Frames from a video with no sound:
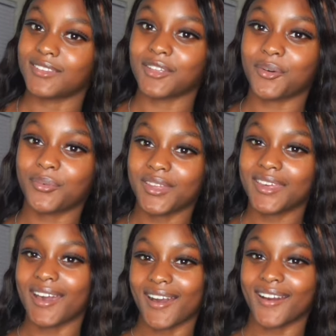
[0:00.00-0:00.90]
so we
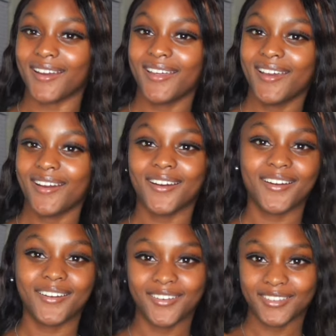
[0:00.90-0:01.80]
got
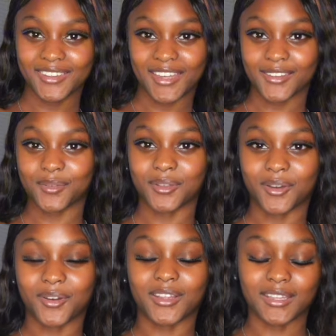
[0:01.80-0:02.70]
the next one
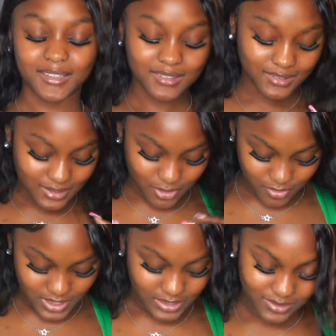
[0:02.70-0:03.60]
on, and this is a
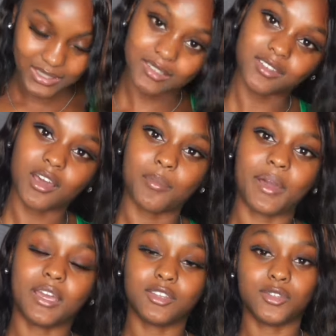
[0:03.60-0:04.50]
green tank top.
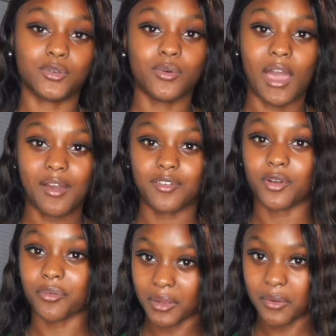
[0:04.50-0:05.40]
I do have a
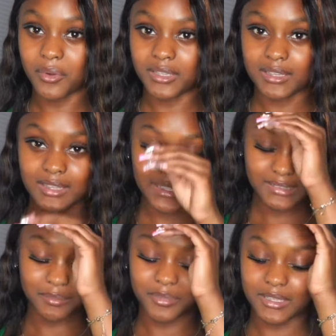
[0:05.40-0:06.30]
gray one in
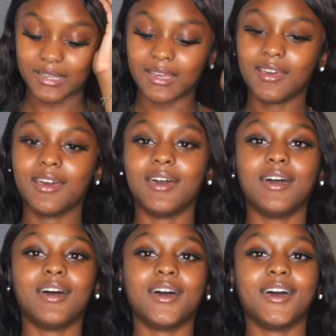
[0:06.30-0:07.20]
this, but
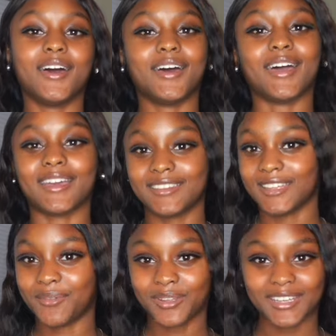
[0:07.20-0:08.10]
I
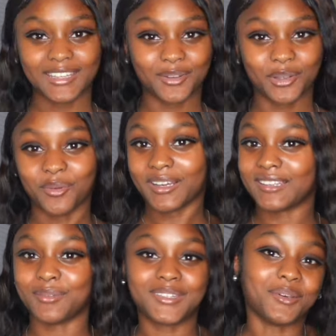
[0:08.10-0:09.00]
did want to get a green one because
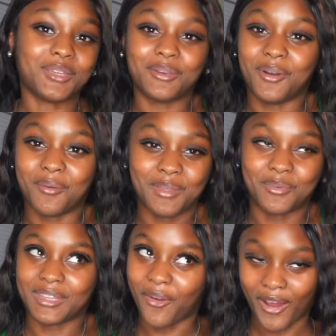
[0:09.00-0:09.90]
it was so cute on me
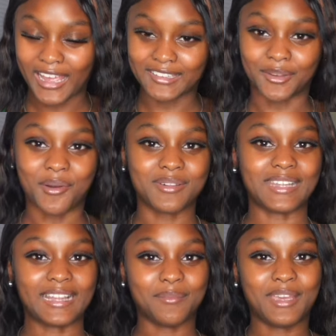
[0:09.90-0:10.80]
with the gray. So I was
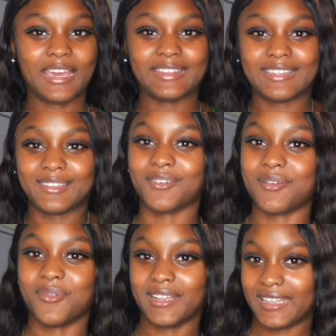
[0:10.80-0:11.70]
like, let me get this
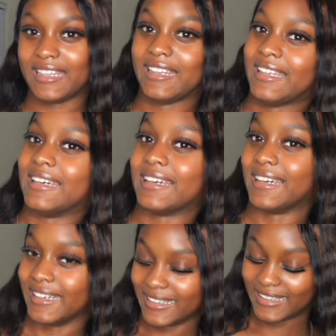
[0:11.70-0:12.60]
green one, and it
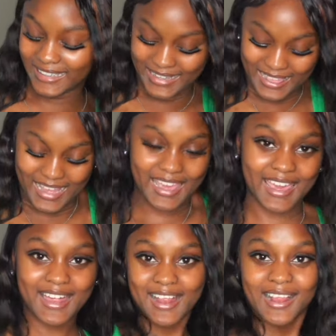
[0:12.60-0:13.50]
looked good.
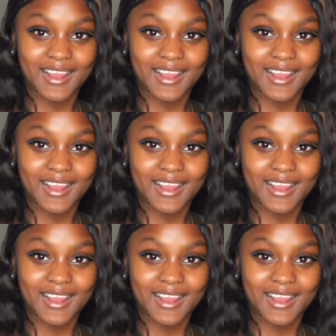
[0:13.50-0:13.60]
Like,